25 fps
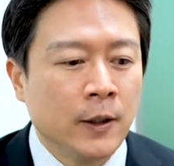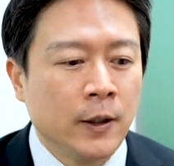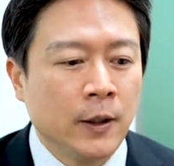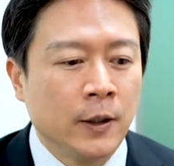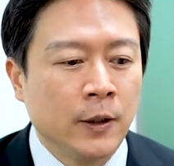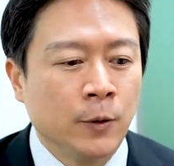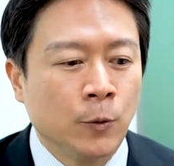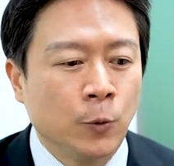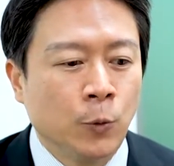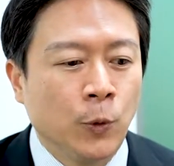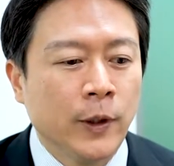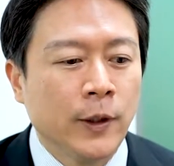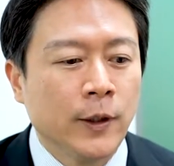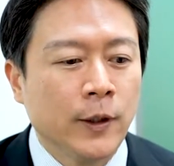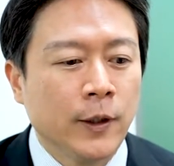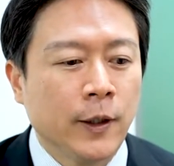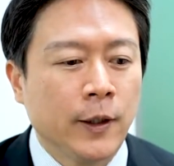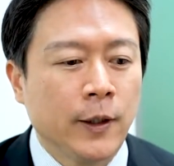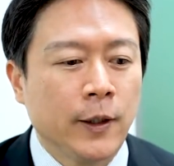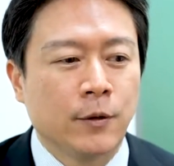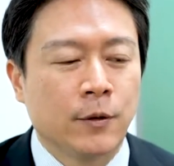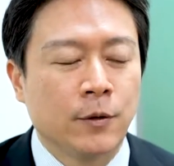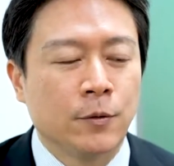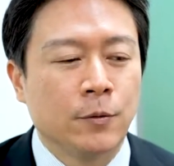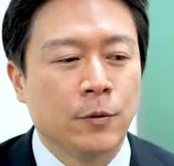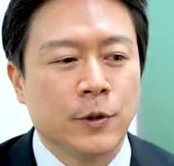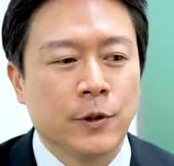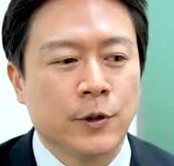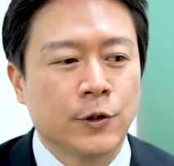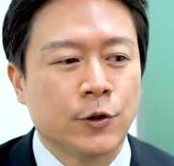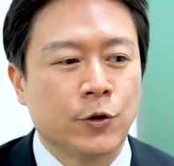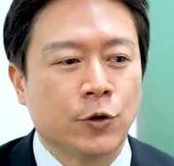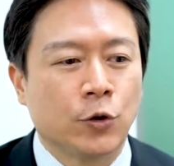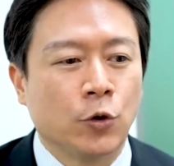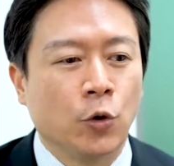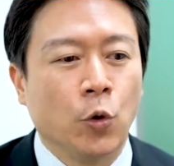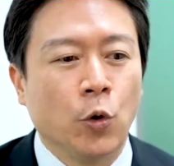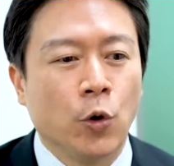And one day, through this
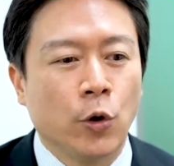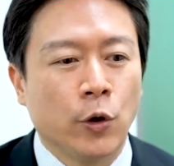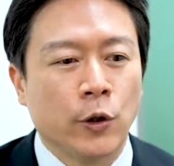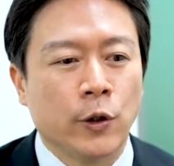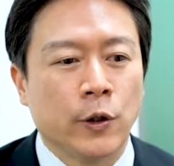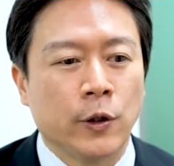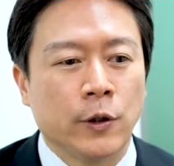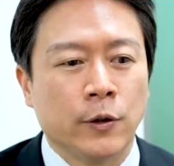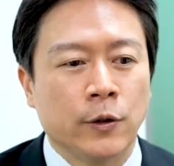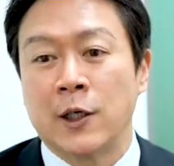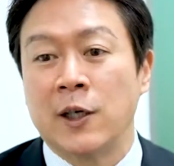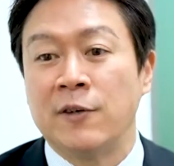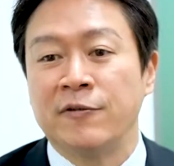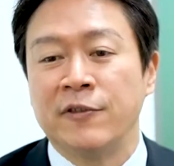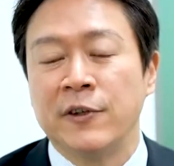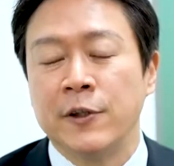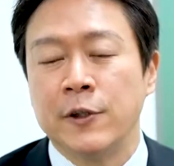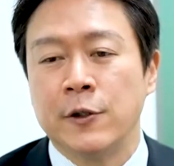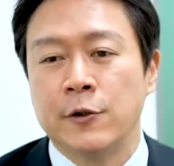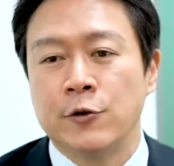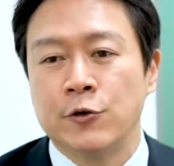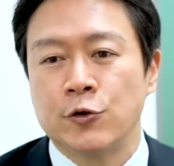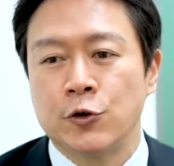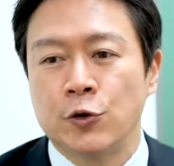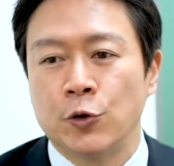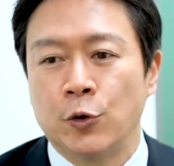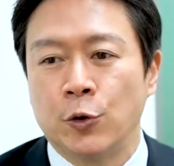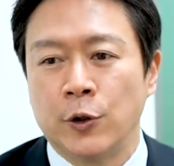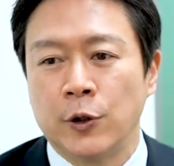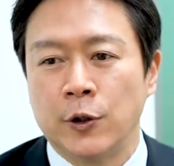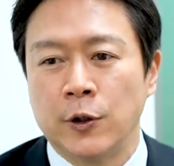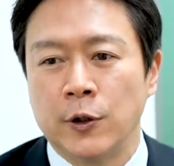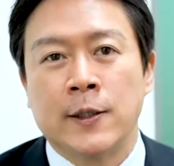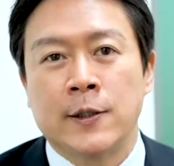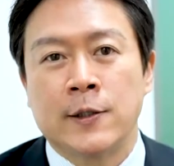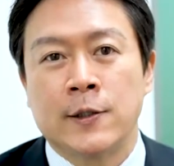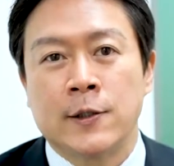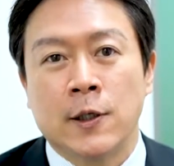door, convenience store,
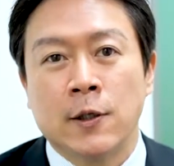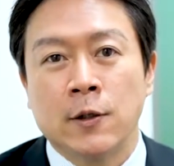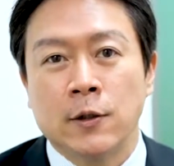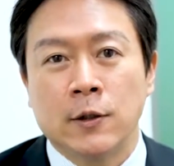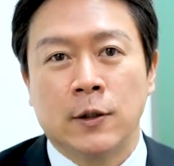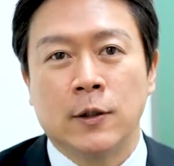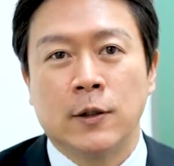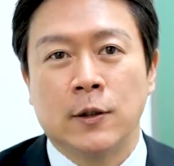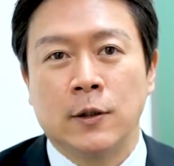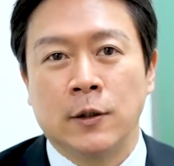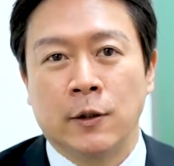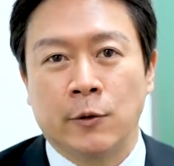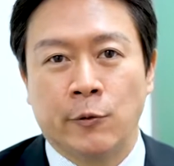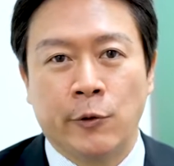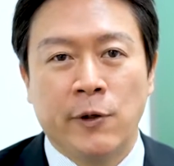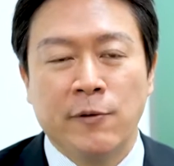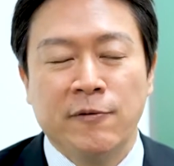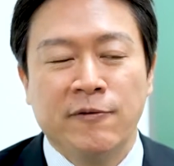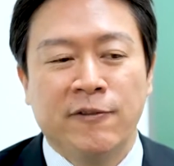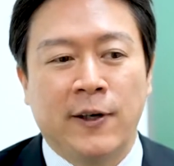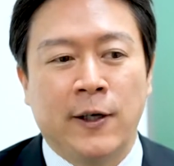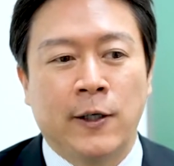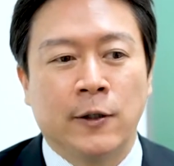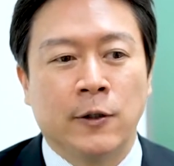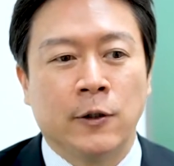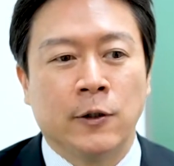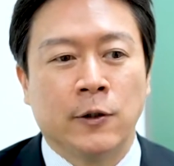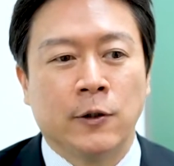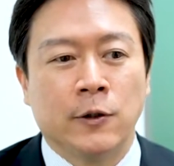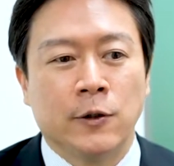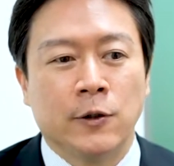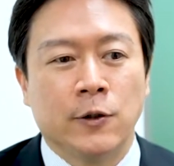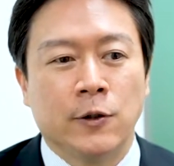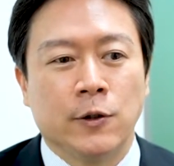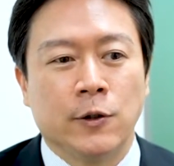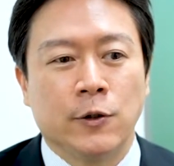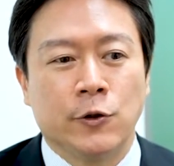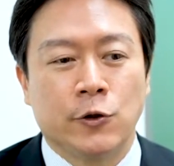I saw the grandfather
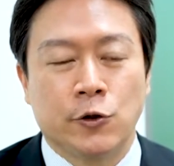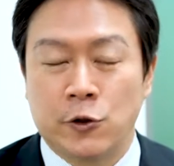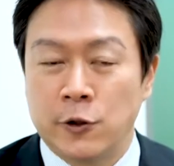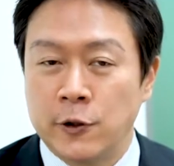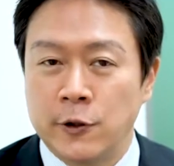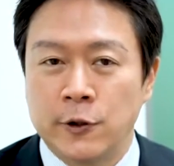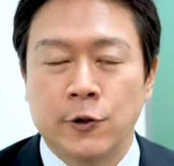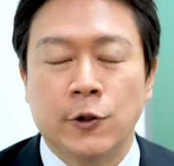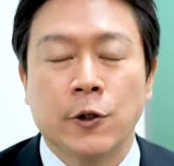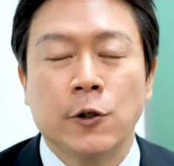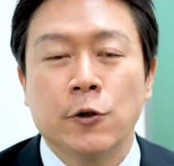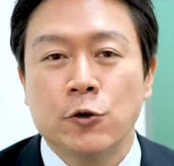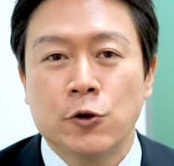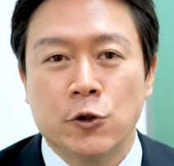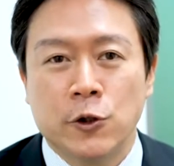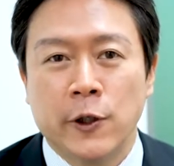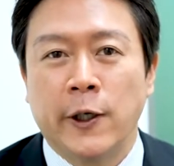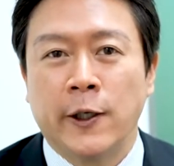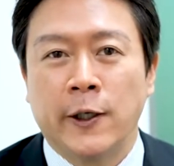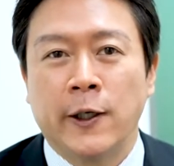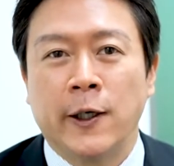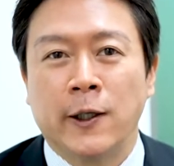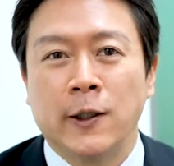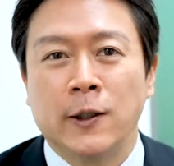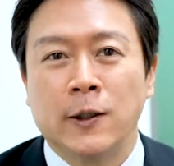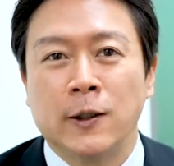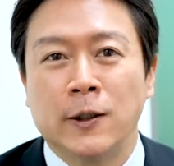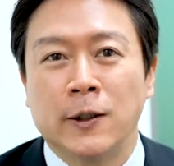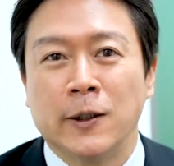sh still shaking.